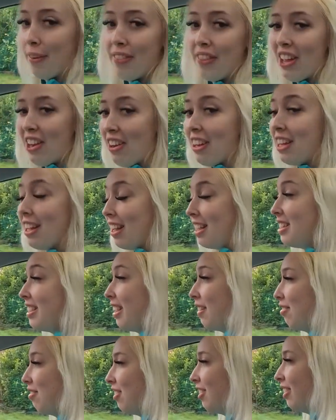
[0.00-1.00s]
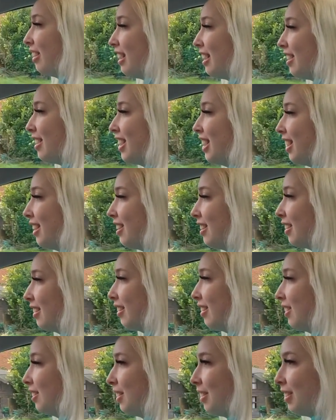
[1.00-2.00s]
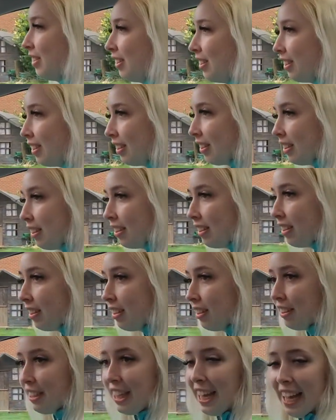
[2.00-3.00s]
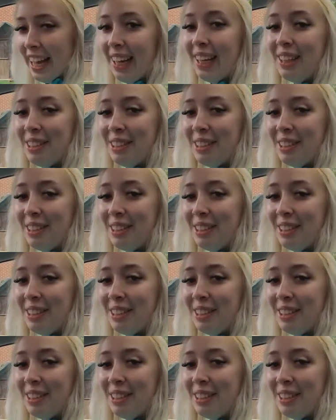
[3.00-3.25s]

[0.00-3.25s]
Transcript: one, then I, I definitely did. Yeah,